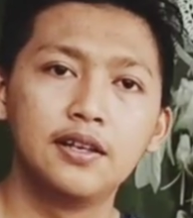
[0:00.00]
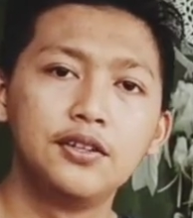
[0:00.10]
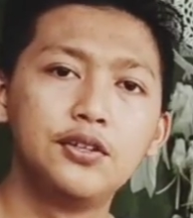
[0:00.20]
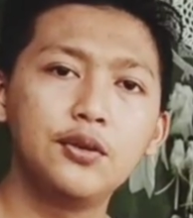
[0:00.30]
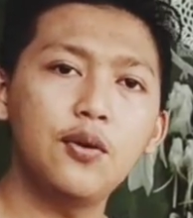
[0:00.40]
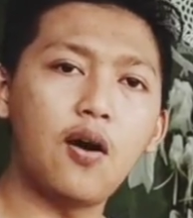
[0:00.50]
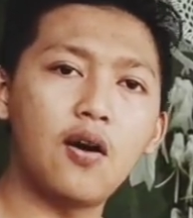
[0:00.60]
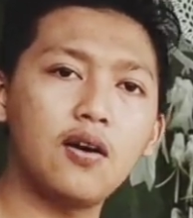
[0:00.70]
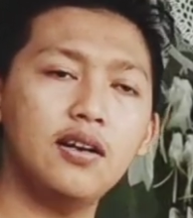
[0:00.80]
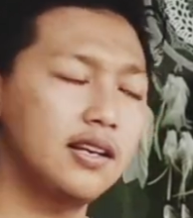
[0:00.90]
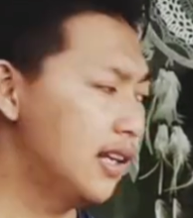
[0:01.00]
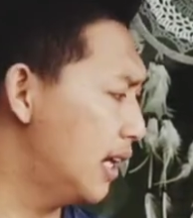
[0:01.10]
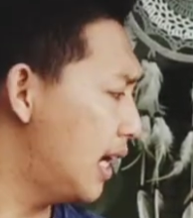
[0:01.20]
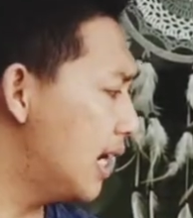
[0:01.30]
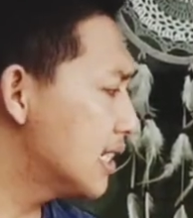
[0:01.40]
You are
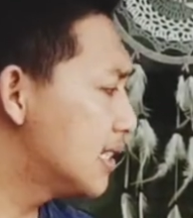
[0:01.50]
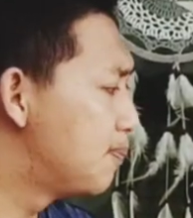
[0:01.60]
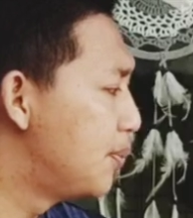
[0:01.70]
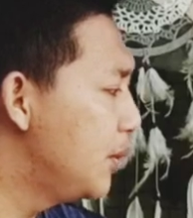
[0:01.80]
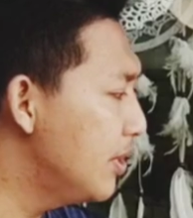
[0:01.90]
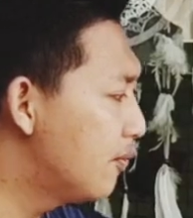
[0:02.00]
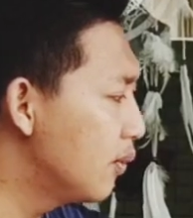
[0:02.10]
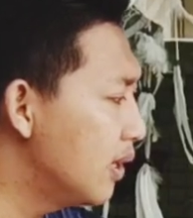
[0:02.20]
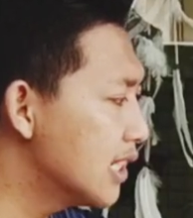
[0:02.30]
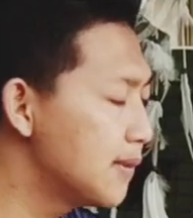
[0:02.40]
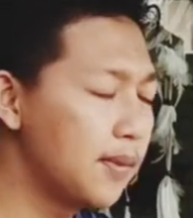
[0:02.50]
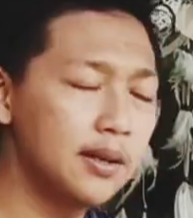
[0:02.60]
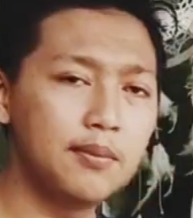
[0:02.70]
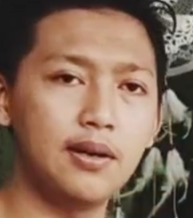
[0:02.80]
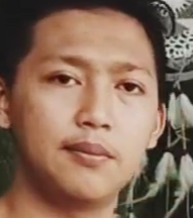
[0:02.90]
as beautiful as my
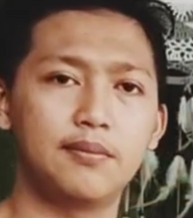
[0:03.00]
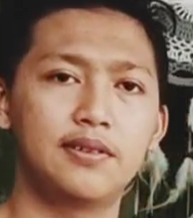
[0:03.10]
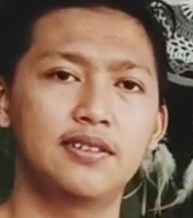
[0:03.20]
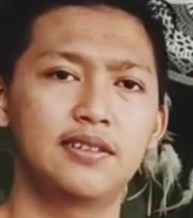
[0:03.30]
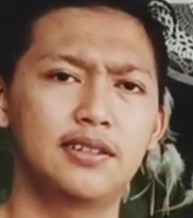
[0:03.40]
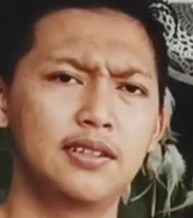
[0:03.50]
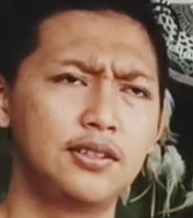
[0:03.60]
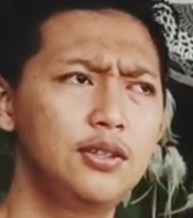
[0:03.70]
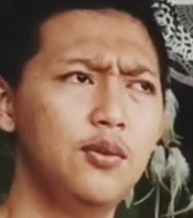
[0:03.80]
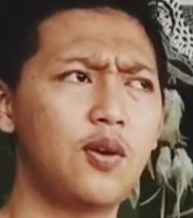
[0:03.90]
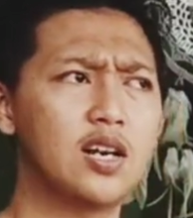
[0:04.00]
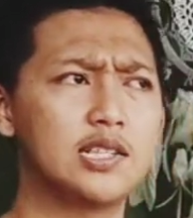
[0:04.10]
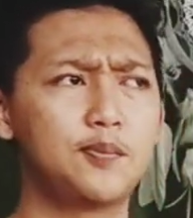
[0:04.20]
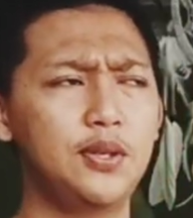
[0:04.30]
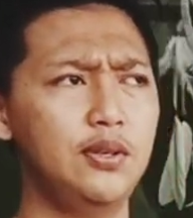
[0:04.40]
mom. You are as
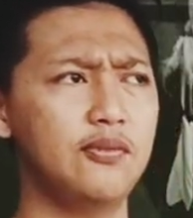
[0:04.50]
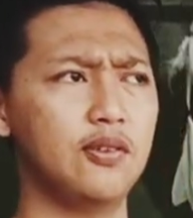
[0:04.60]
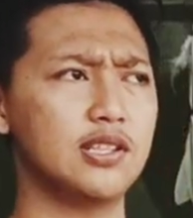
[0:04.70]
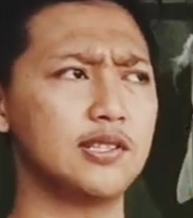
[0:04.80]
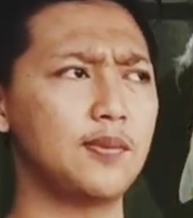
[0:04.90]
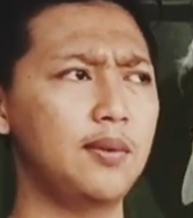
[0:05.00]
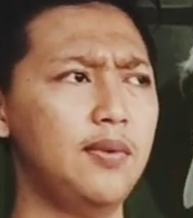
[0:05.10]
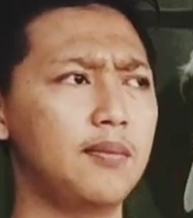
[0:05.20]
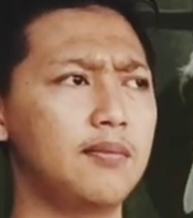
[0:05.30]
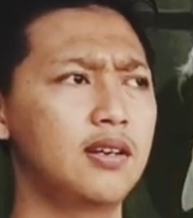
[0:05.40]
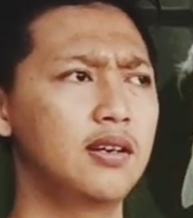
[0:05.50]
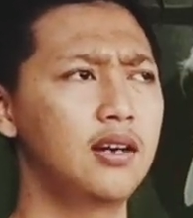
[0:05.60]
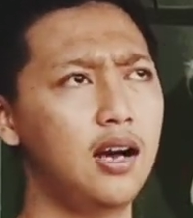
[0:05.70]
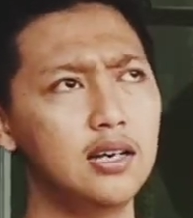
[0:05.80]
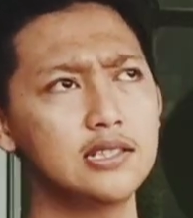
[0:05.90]
beautiful as my mom.
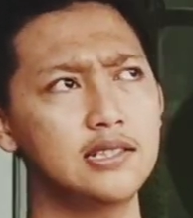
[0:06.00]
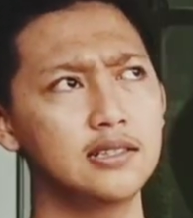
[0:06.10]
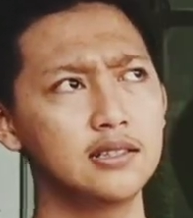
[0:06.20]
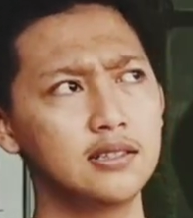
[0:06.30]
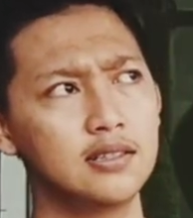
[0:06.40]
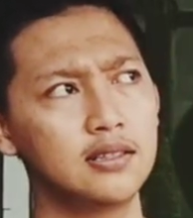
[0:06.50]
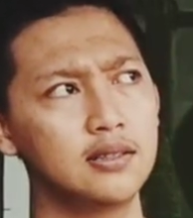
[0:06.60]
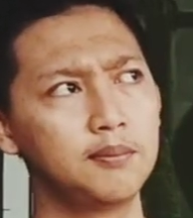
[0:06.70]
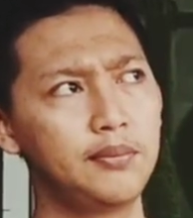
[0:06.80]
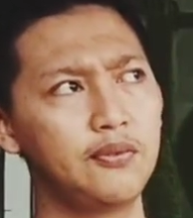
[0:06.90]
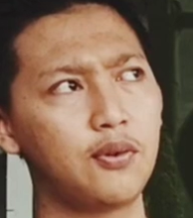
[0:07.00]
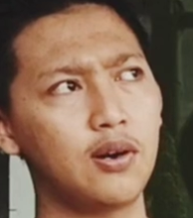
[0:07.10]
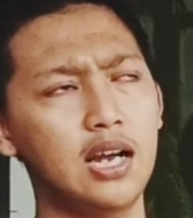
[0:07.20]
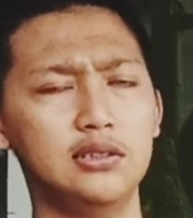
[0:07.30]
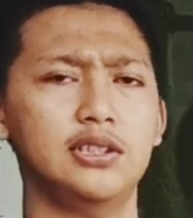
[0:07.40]
As before
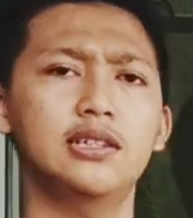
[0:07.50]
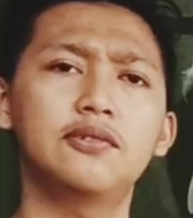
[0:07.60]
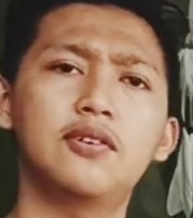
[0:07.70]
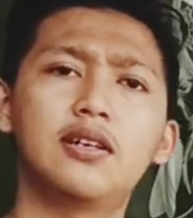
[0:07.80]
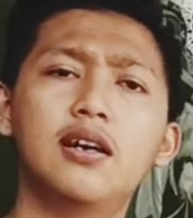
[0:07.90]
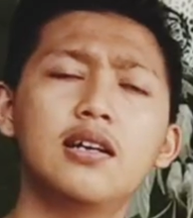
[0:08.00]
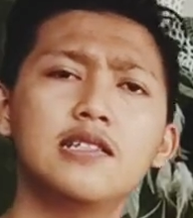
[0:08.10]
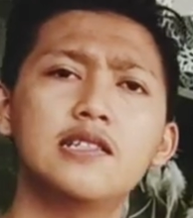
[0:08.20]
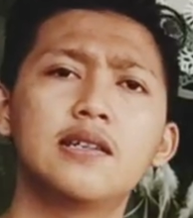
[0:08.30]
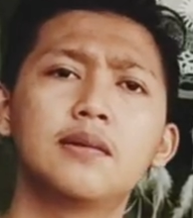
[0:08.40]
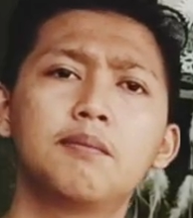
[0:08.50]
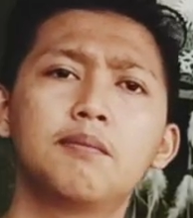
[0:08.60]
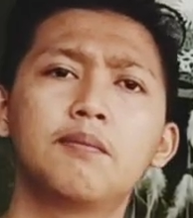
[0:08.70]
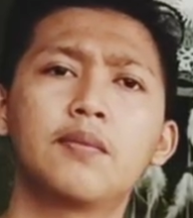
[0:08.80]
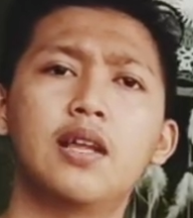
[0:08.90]
adjective and as
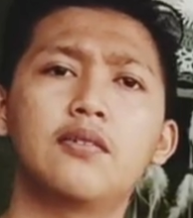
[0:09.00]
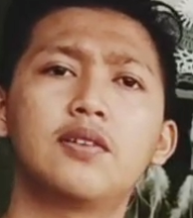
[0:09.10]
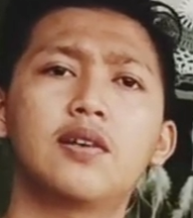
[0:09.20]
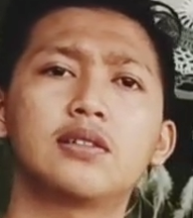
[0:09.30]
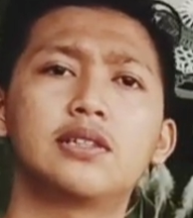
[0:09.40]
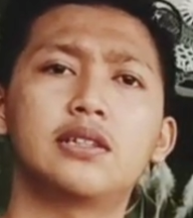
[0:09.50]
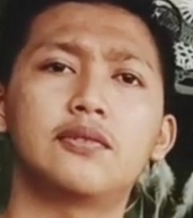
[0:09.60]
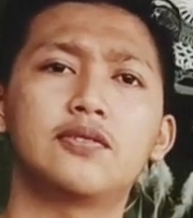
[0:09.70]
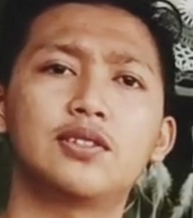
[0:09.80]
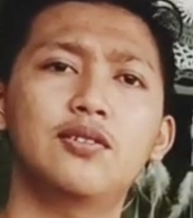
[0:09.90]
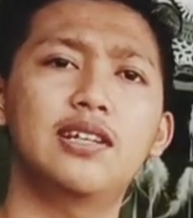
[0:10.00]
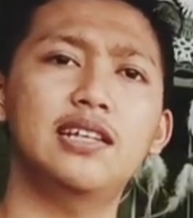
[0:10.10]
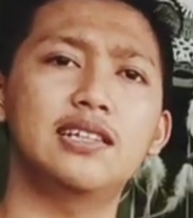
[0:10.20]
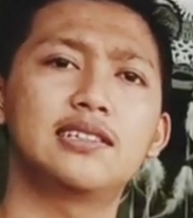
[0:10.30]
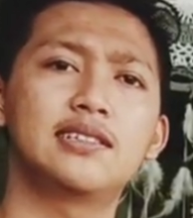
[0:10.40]
after adjective. So that
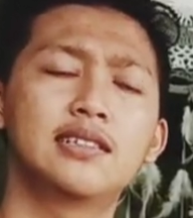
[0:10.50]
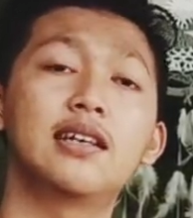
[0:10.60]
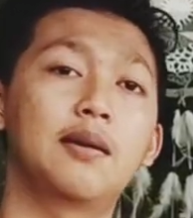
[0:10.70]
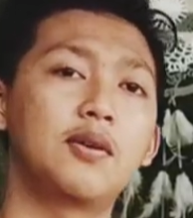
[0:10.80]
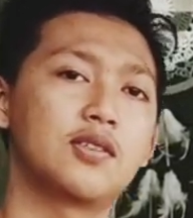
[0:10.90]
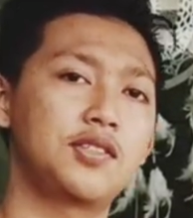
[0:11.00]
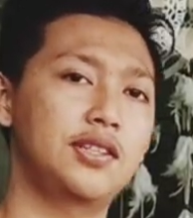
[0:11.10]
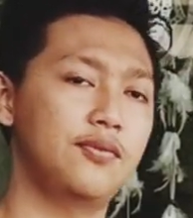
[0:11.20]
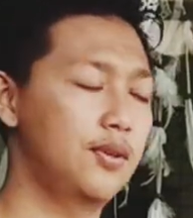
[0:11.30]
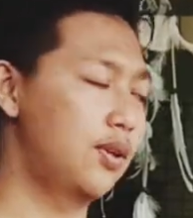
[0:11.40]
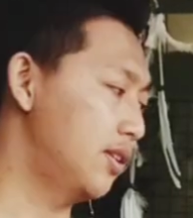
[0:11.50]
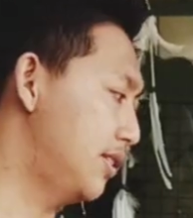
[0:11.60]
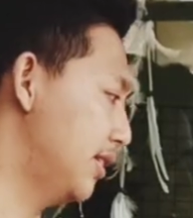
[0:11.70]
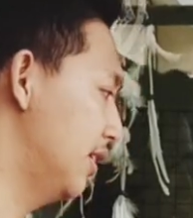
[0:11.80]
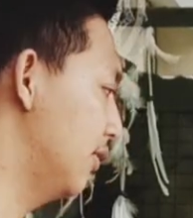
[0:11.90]
is a positive word.
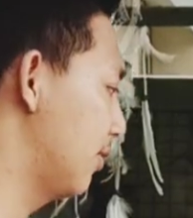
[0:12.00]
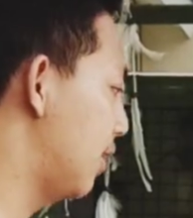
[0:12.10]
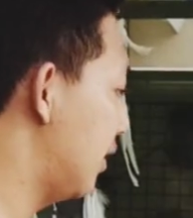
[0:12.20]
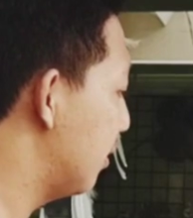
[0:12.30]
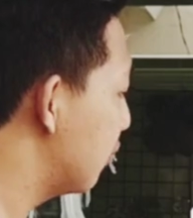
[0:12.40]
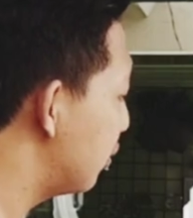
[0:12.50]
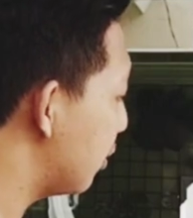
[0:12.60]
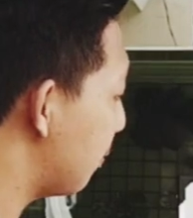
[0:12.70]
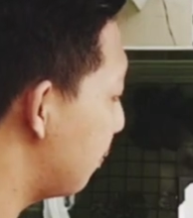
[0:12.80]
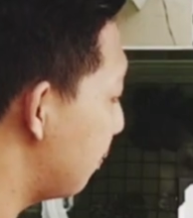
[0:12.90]
Okay, good job.